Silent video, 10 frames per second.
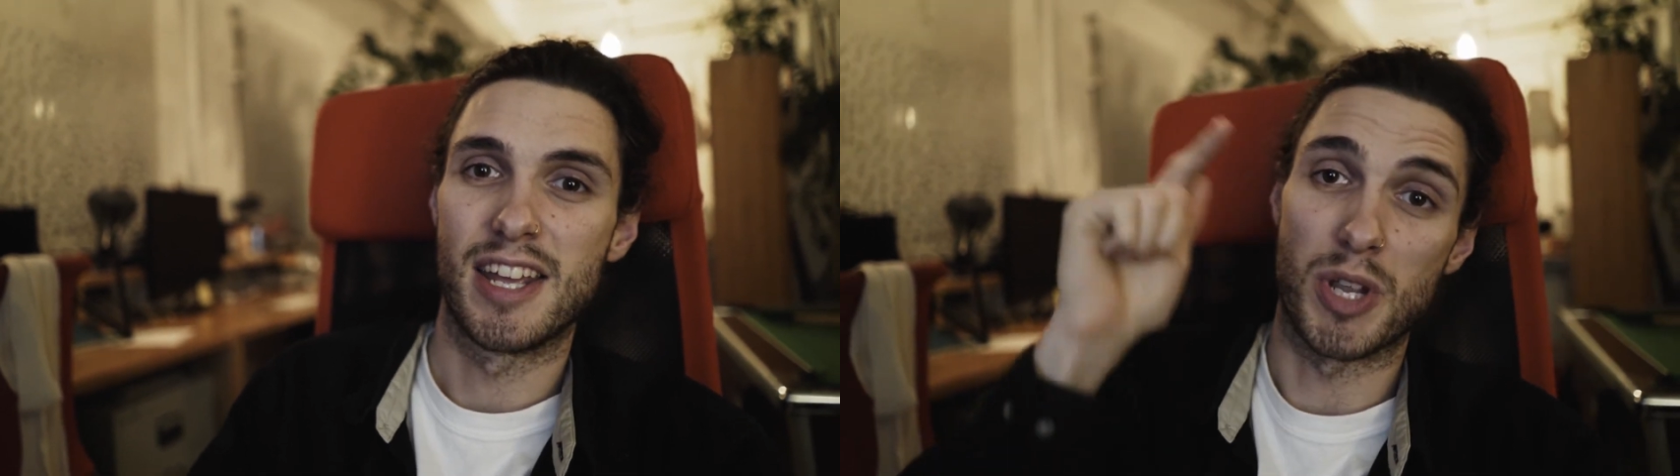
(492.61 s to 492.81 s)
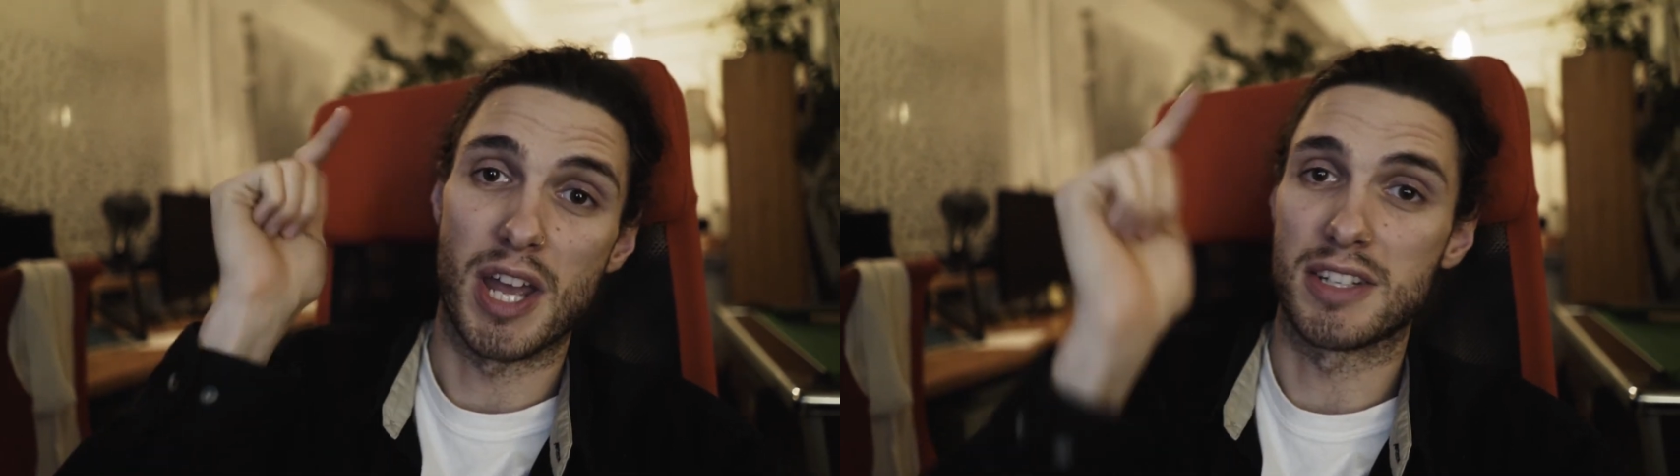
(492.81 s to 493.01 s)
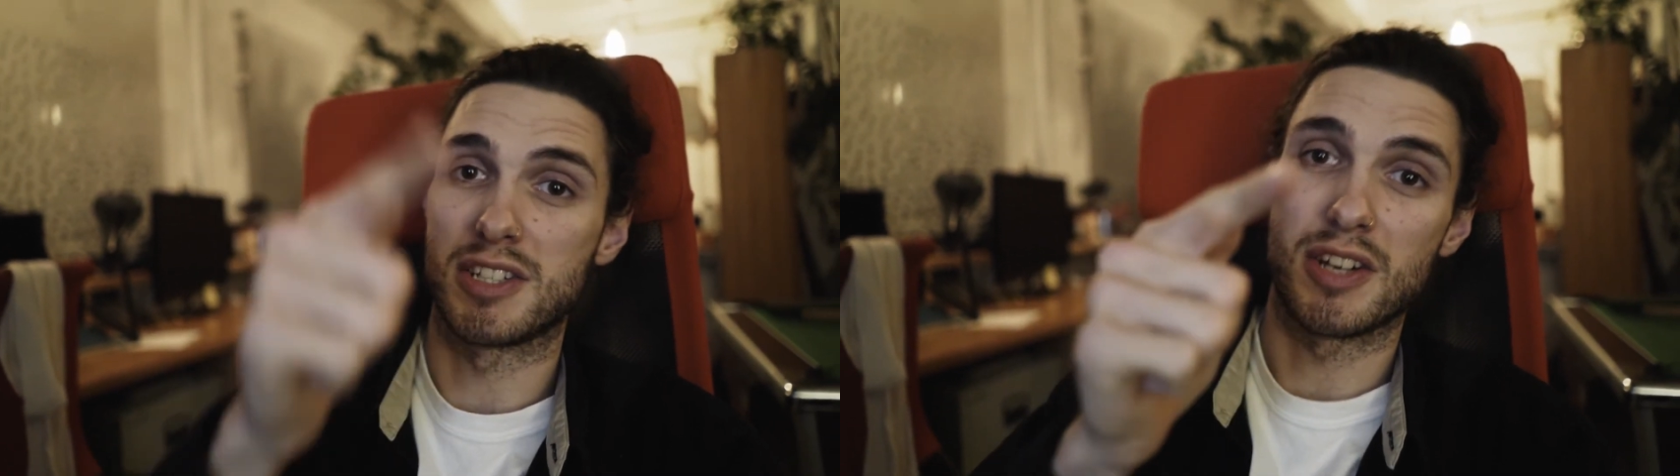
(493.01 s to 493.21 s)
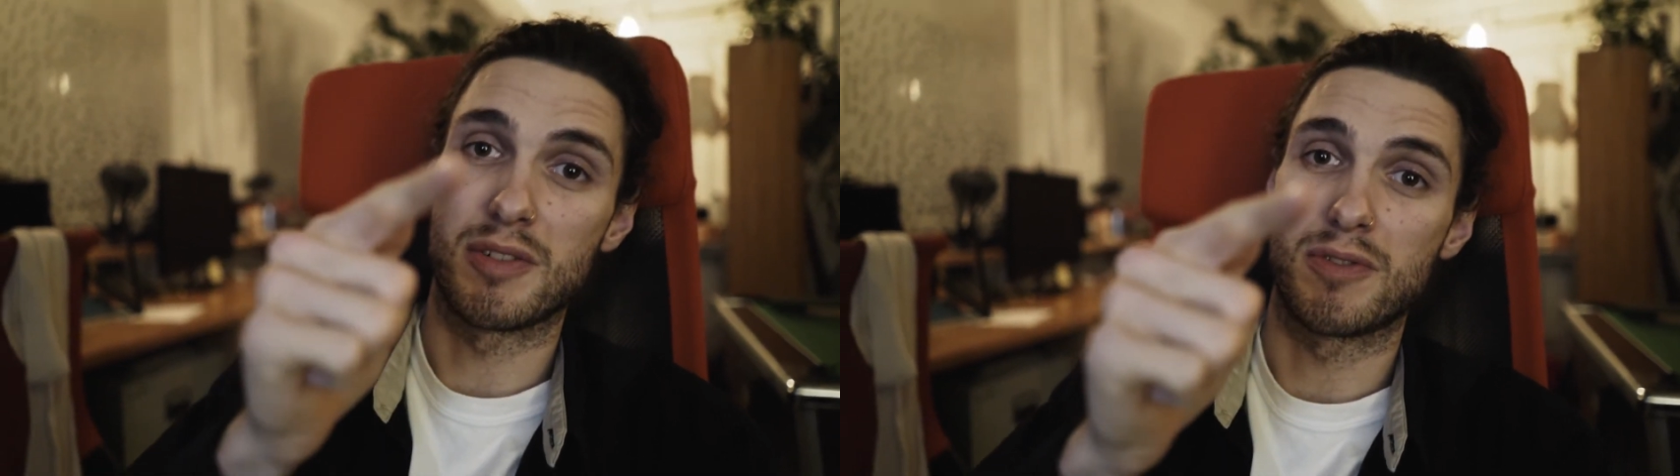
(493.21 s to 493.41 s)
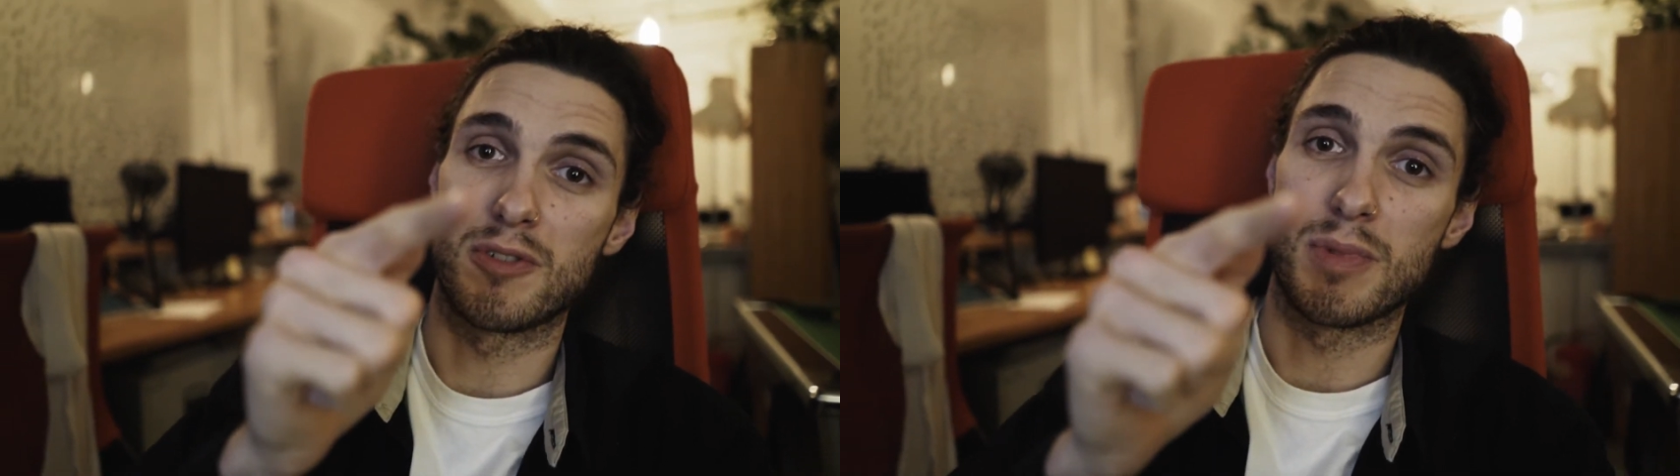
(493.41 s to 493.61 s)
But yeah, to
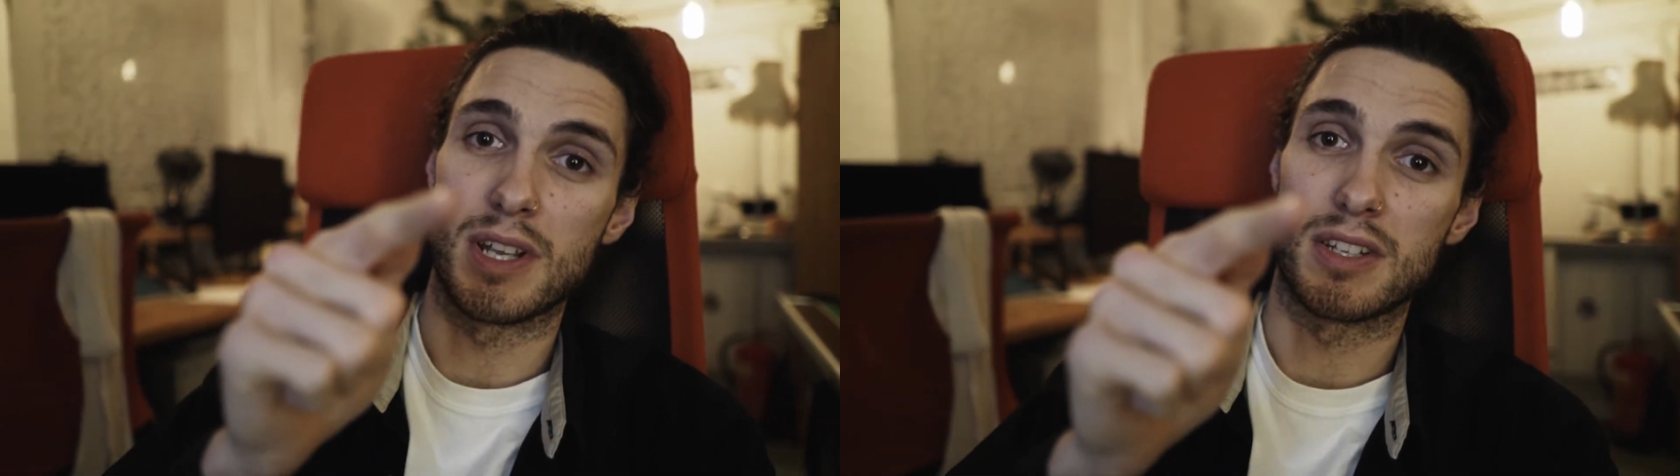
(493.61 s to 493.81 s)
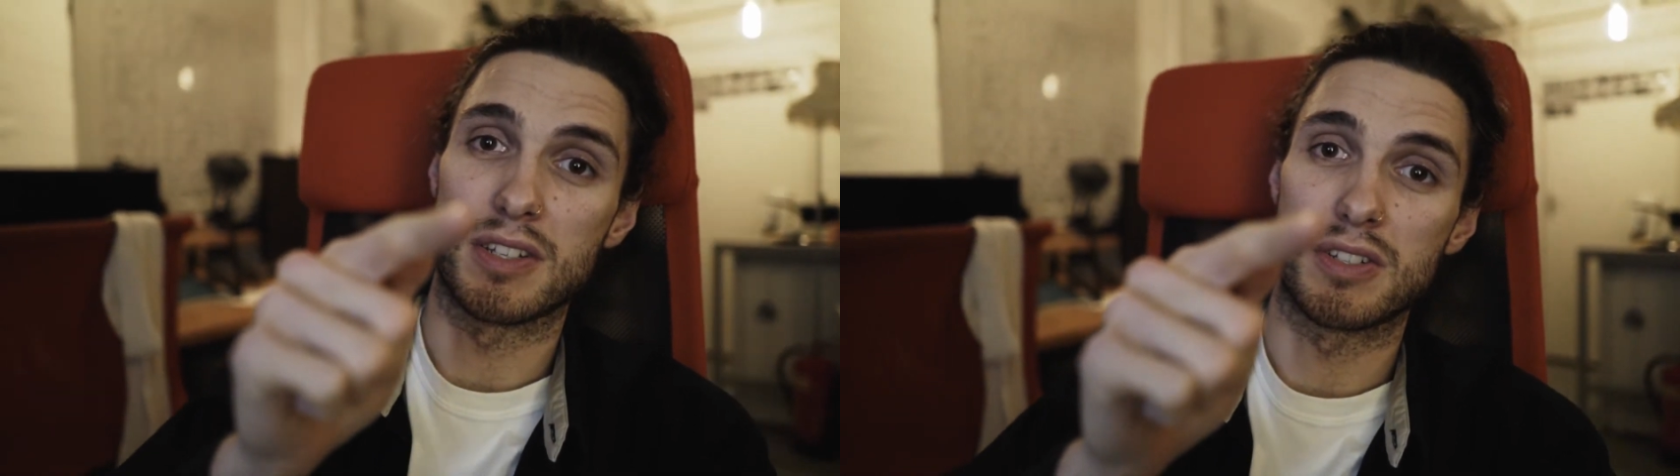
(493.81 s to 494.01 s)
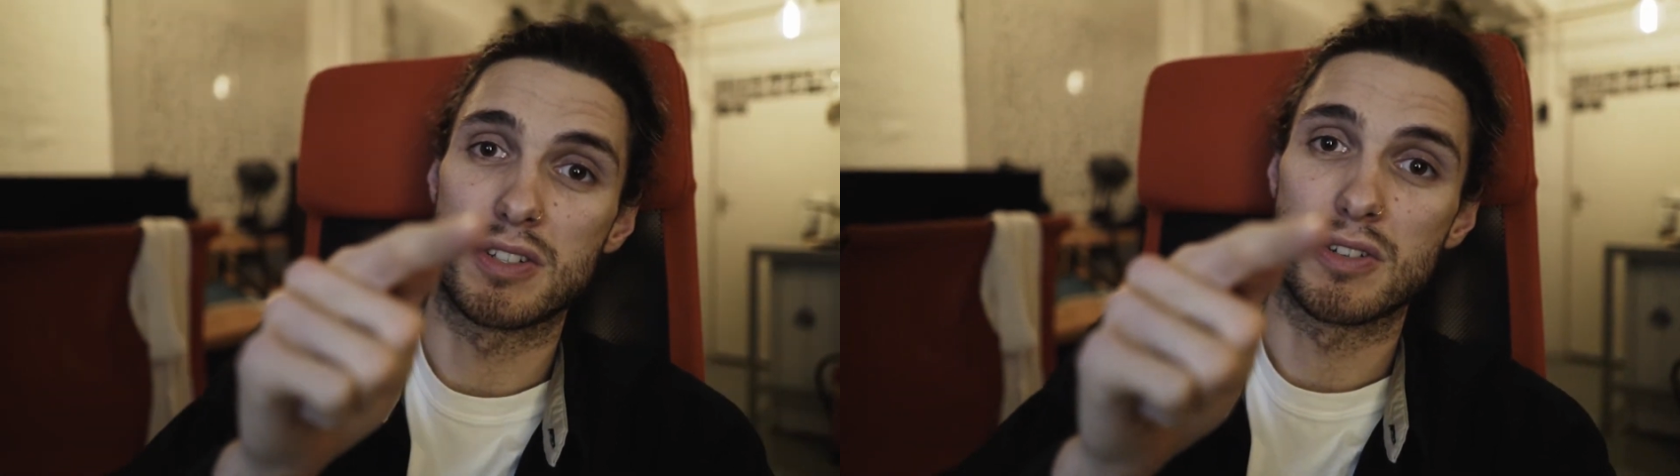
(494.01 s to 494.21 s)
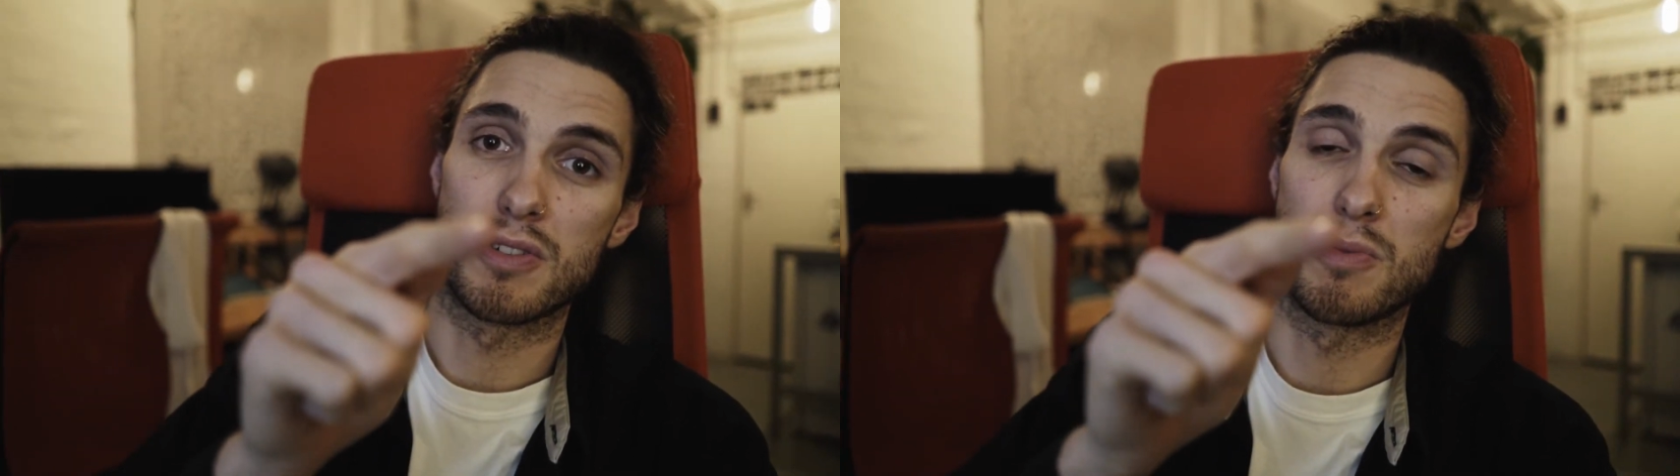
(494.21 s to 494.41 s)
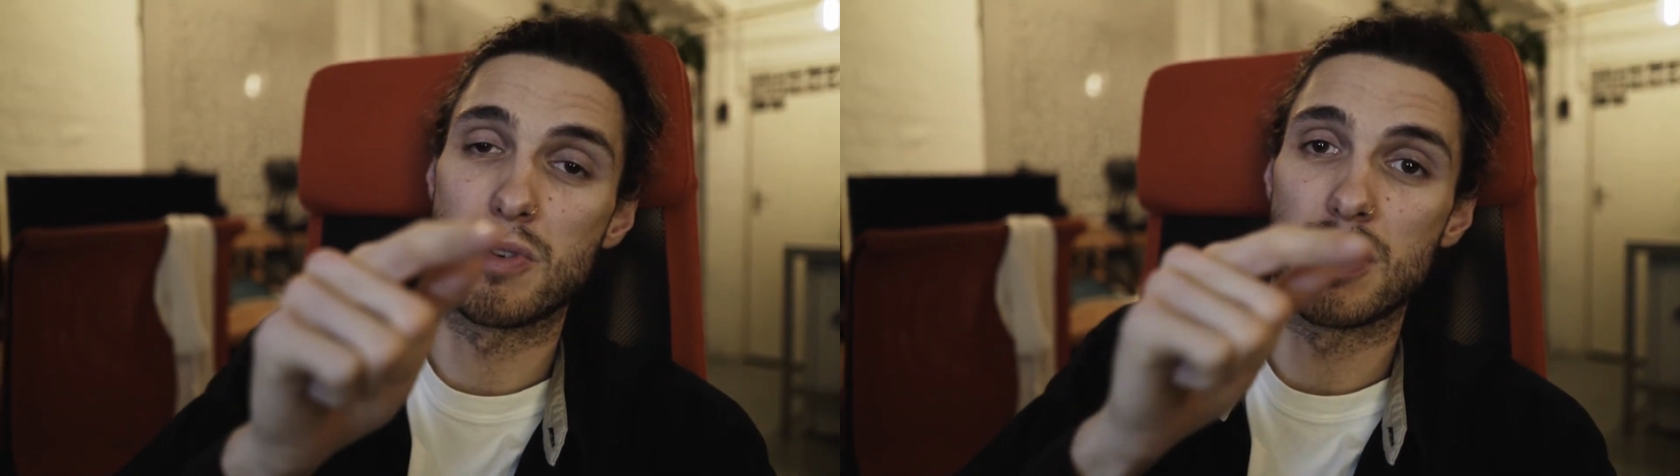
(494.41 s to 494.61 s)
young filmmakers
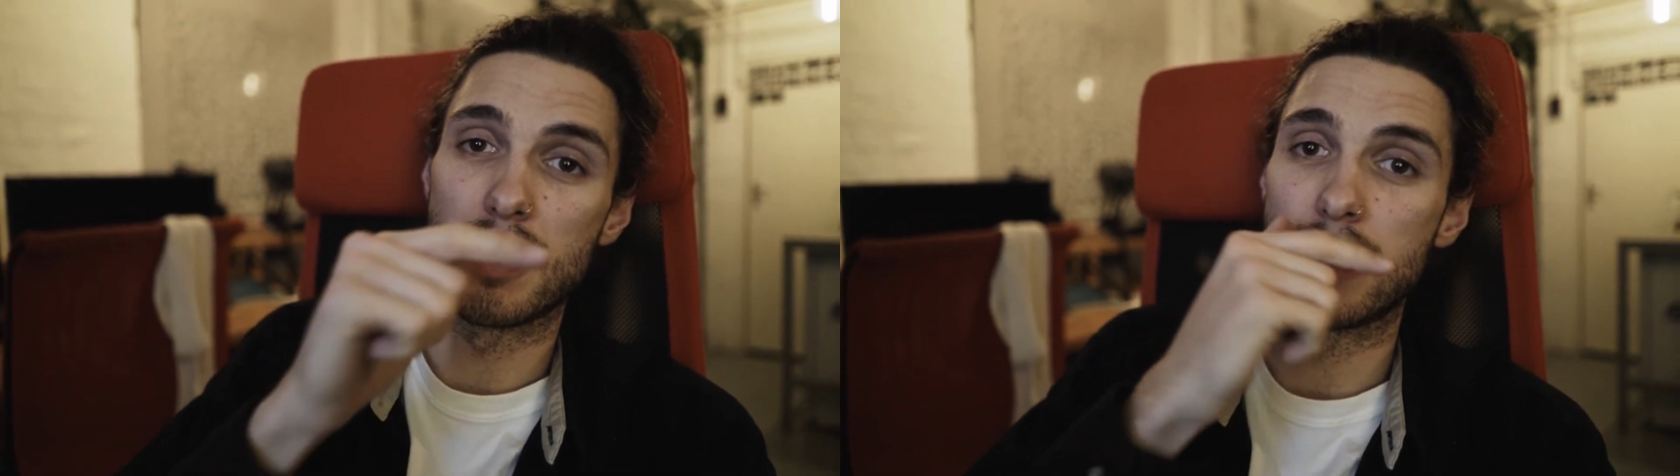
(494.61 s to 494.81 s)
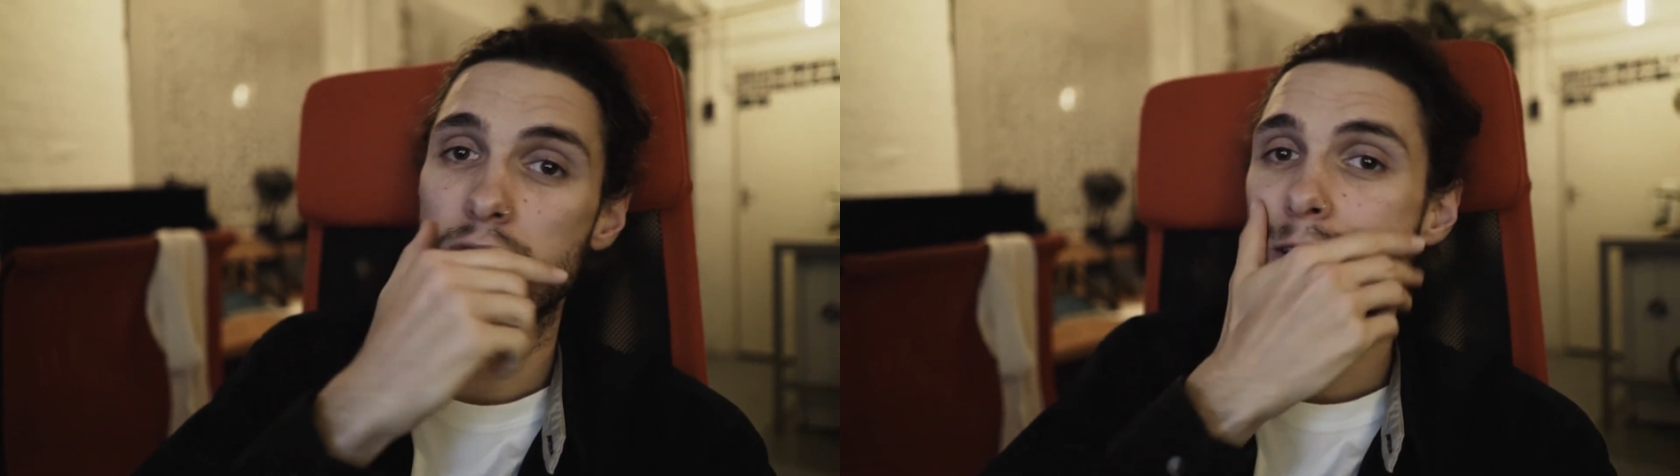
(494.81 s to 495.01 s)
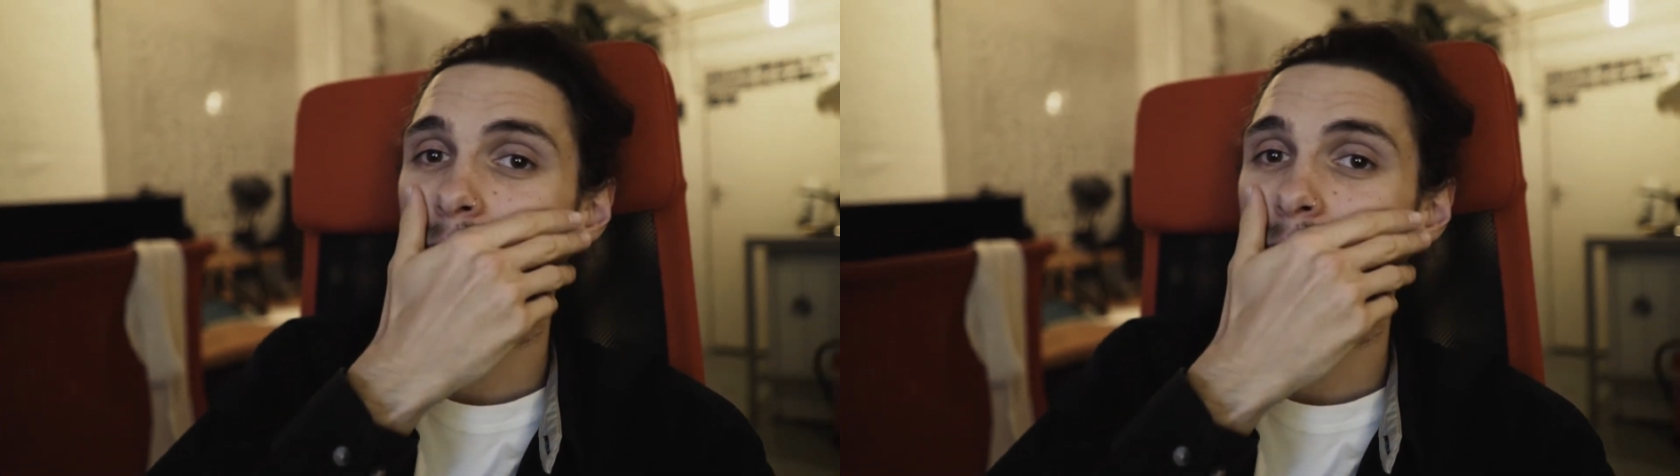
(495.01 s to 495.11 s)
who want to